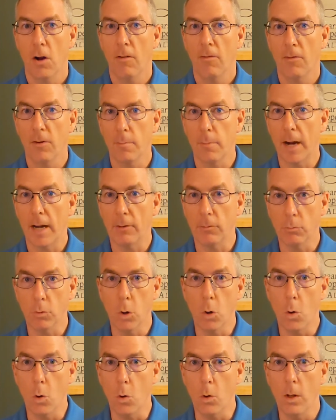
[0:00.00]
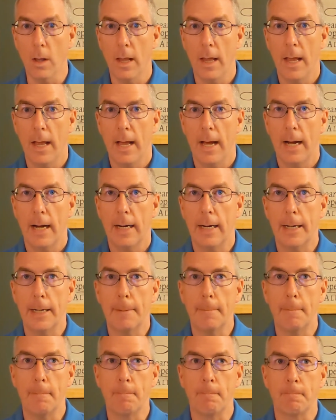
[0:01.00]
for my role.
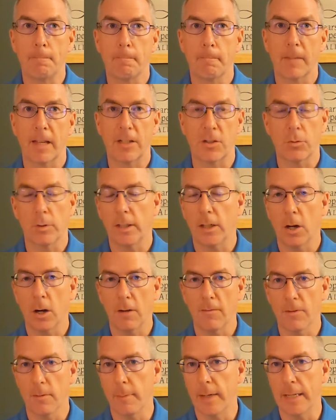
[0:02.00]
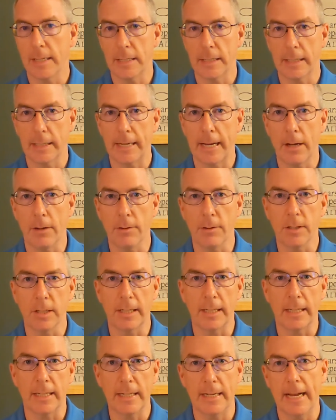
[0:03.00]
It's really hard for me as an accountant to
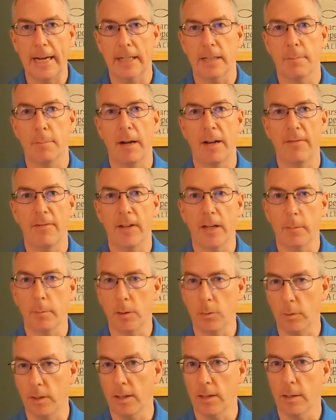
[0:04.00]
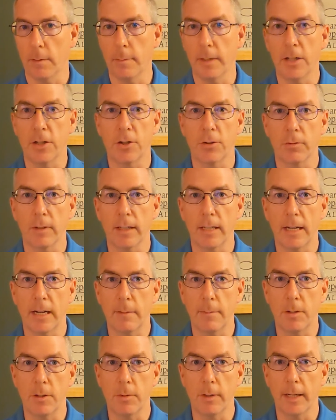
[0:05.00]
connect my family with the ministry that
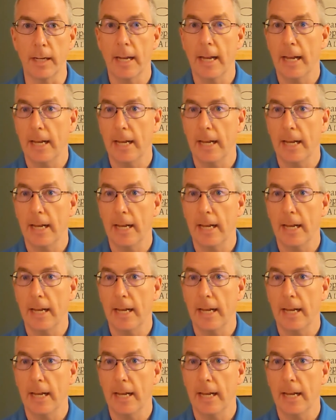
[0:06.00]
I'm doing.